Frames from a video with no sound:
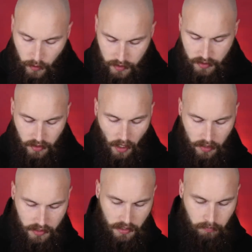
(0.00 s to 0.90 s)
we
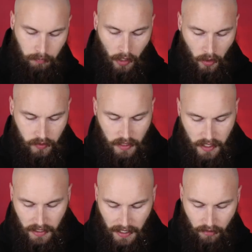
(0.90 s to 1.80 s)
started Bald
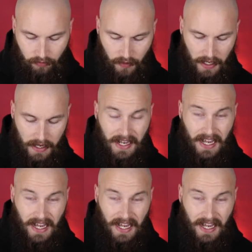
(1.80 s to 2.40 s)
Cafe.